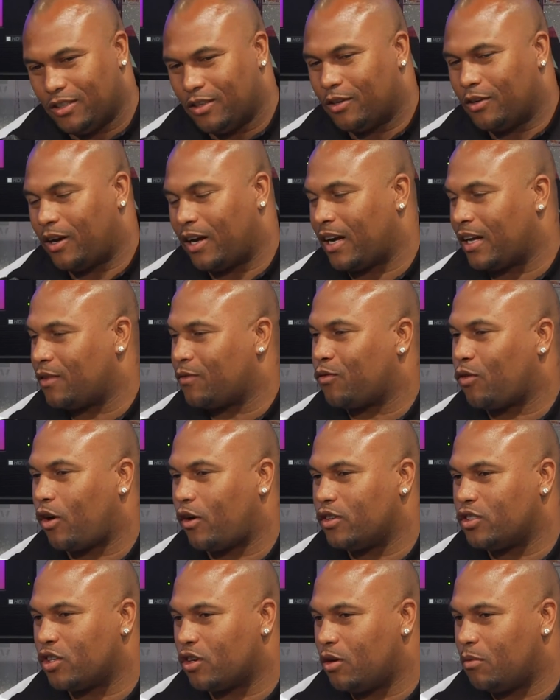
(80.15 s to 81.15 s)
you know, I got the Ferrari
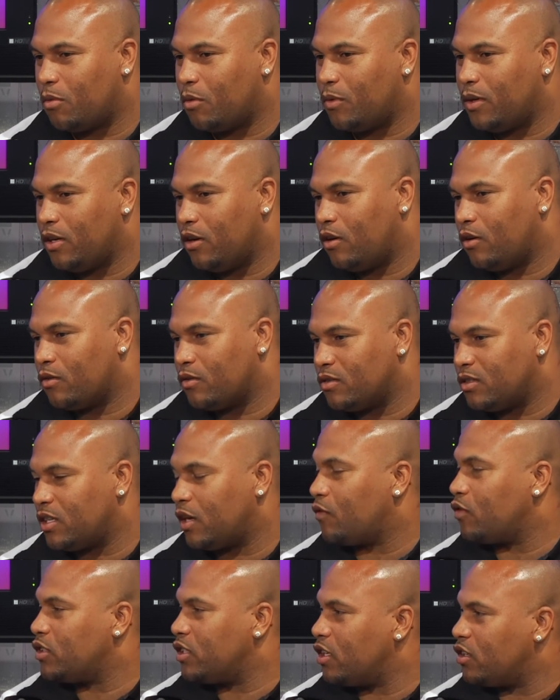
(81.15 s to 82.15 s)
shirt on, but we own
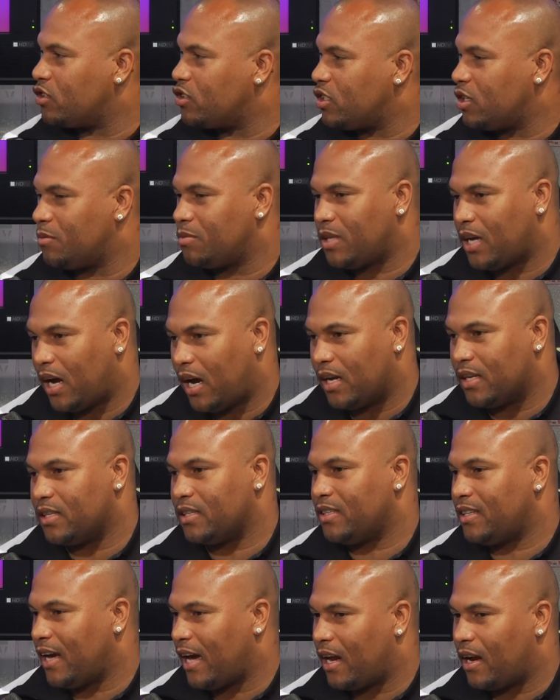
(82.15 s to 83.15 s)
several dealerships Honda,
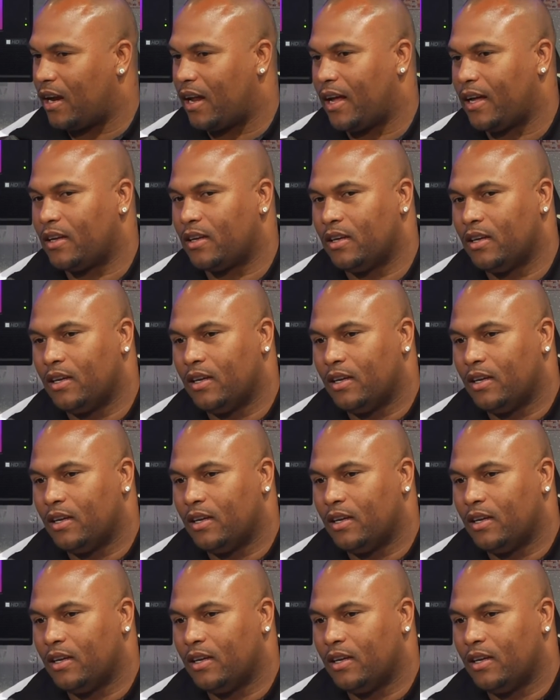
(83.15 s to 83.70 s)
Cadillac,